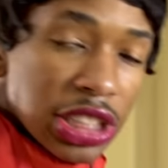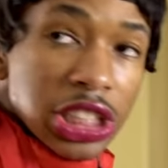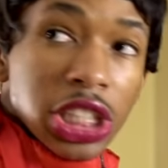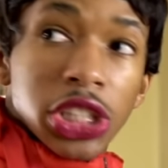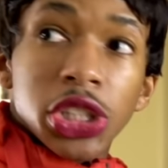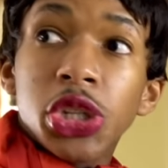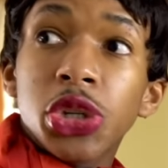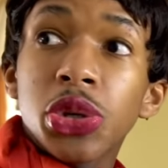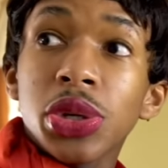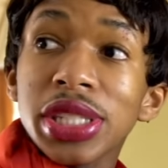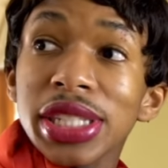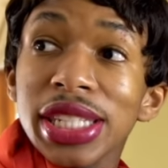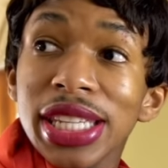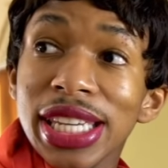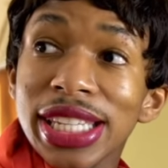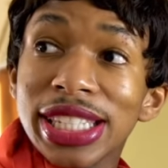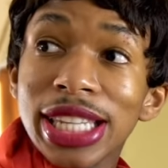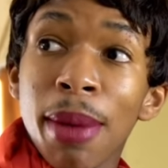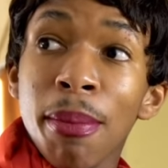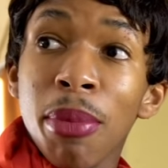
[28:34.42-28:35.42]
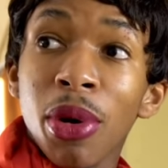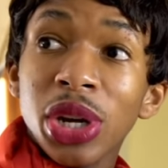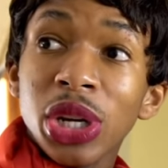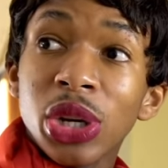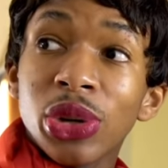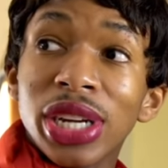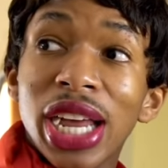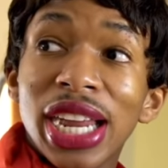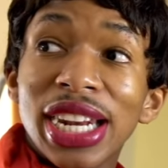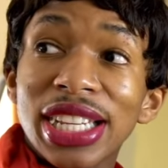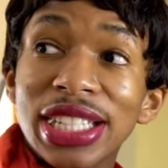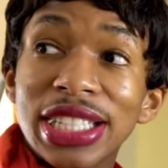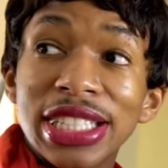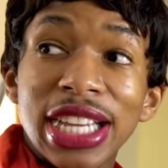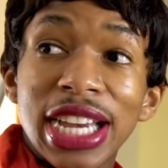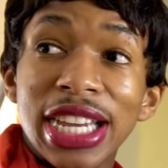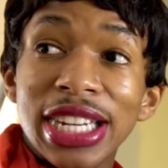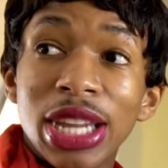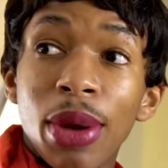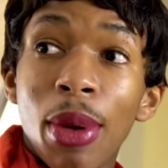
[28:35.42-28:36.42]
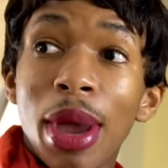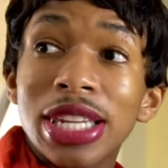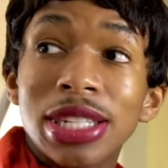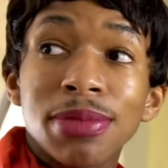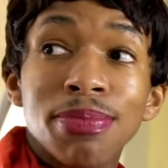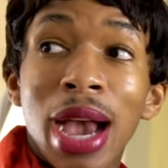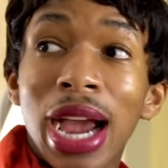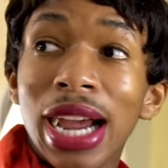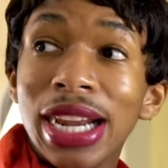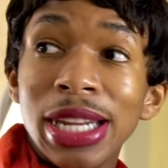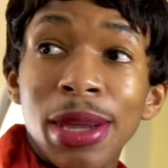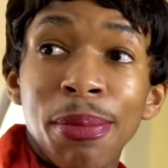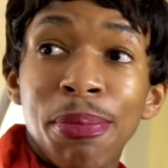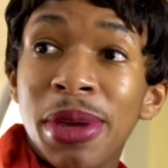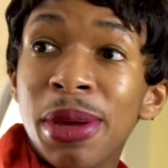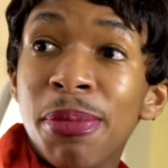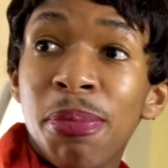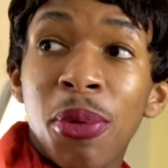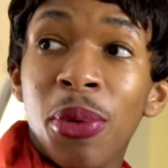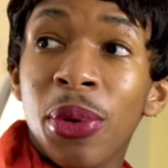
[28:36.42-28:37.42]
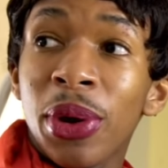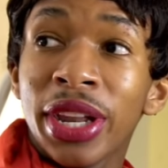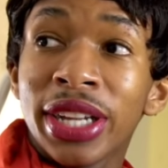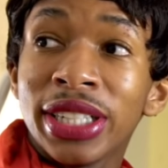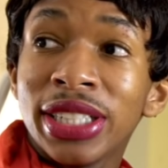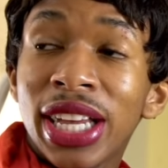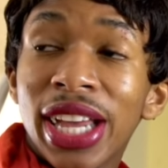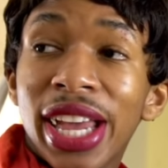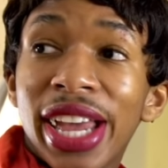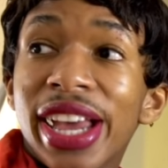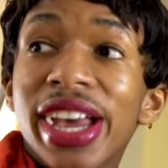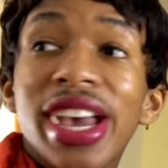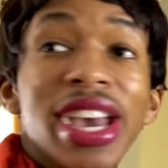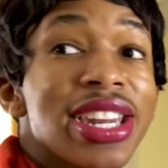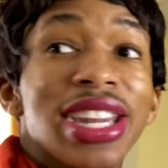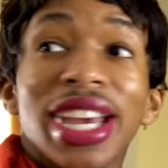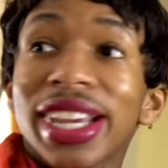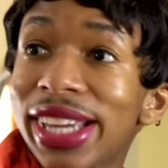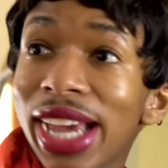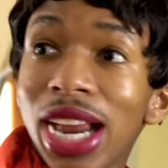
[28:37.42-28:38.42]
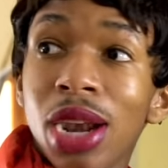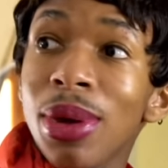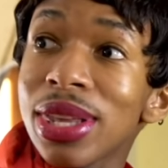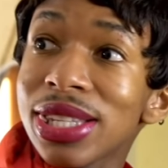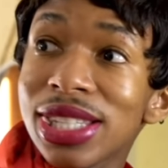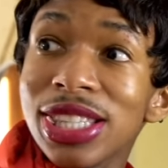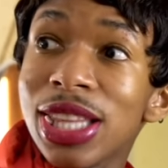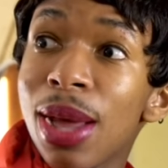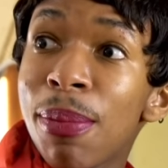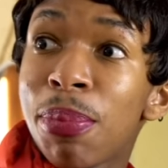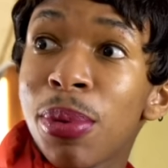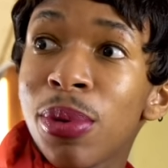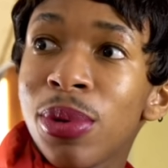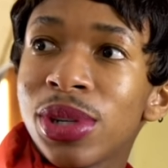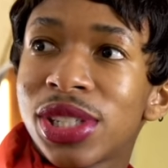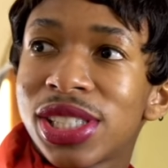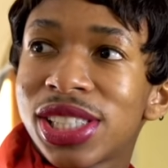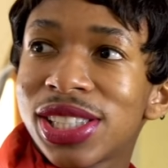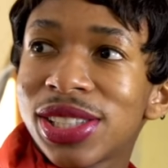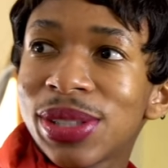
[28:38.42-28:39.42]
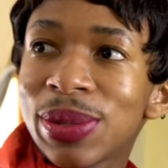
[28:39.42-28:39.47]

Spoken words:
Did you see? Somebody got arrested. They were smuggling people. Hey, the girl was in the boots.